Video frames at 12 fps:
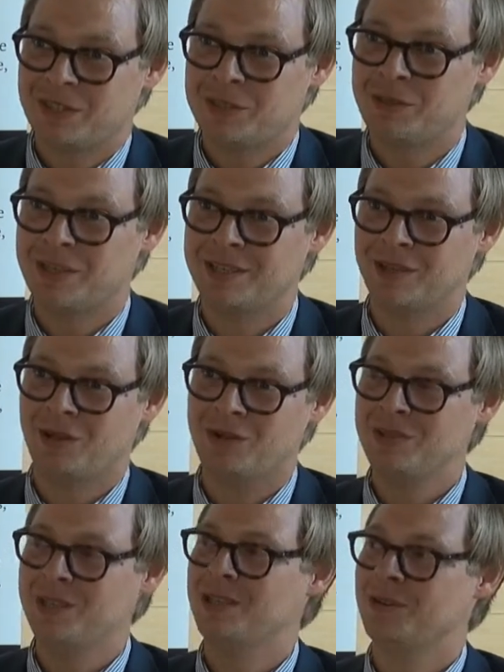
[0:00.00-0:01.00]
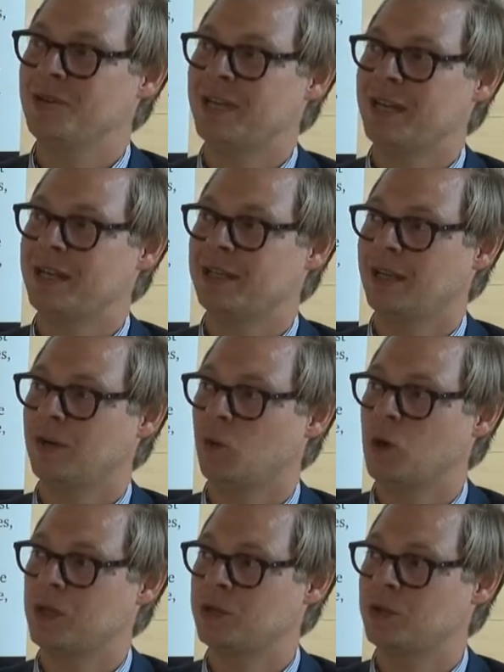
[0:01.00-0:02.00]
You can only look at
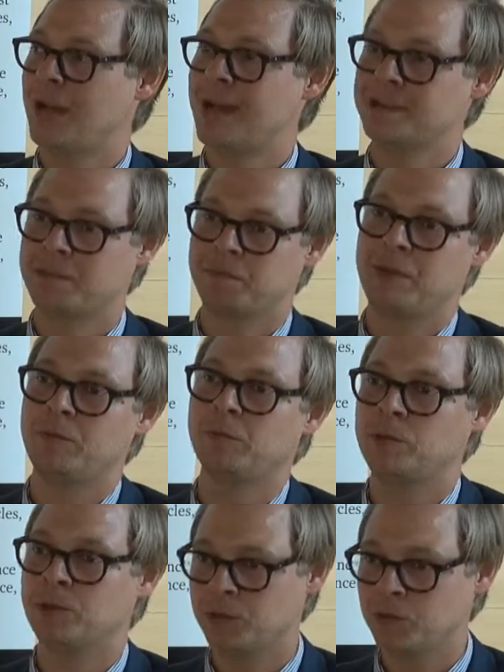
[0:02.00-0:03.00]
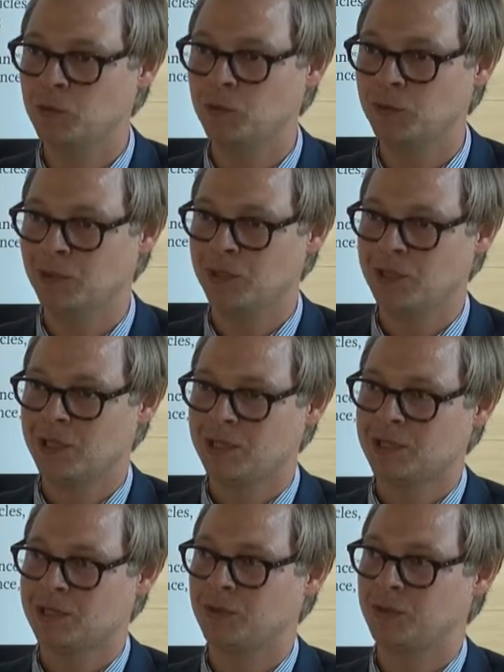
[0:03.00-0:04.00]
what you ask the people to do.
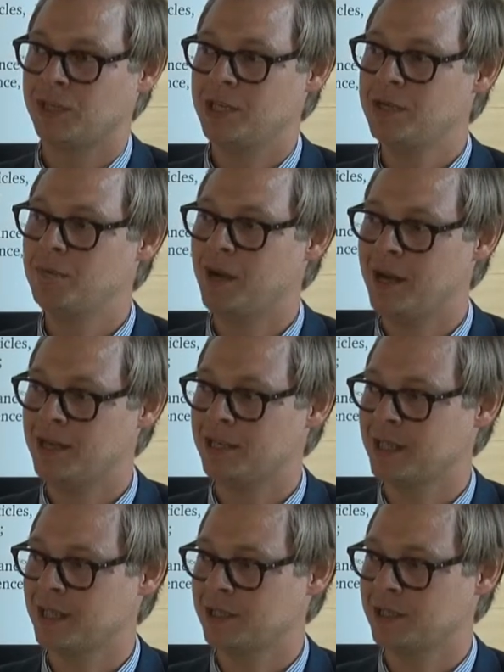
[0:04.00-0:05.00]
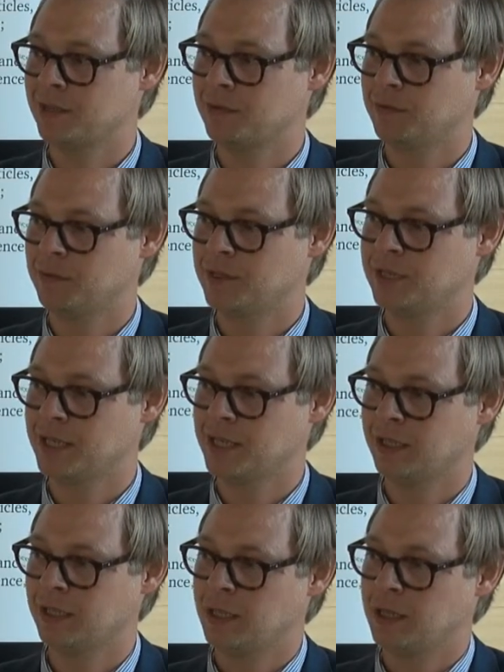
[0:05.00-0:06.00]
So the key part is actually
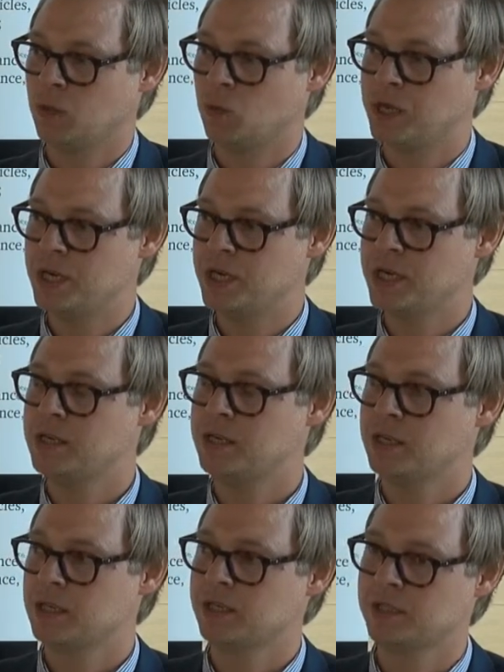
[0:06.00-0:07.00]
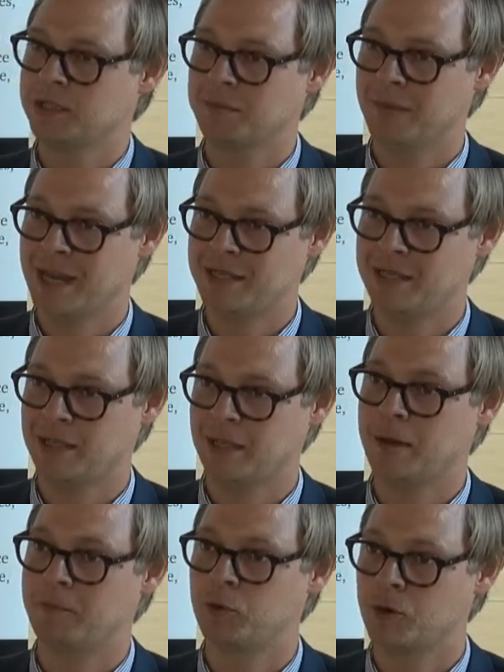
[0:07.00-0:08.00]
saying we need
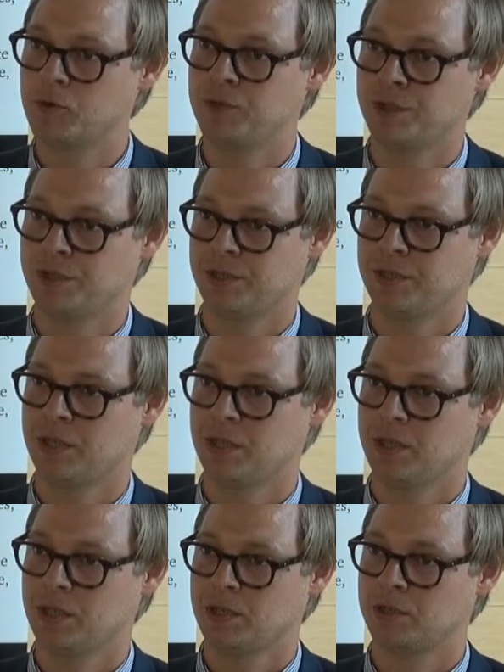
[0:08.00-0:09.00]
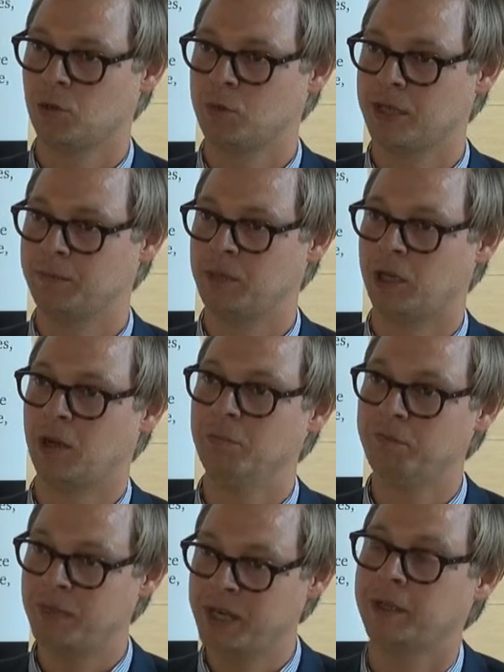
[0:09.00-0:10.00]
systematic approaches so we can become
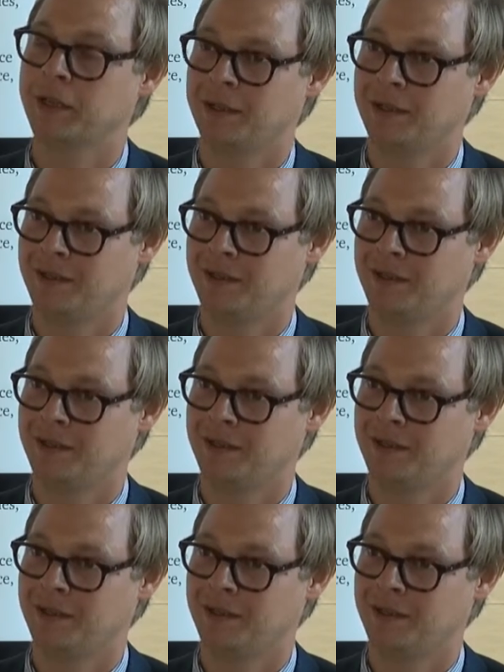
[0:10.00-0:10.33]
better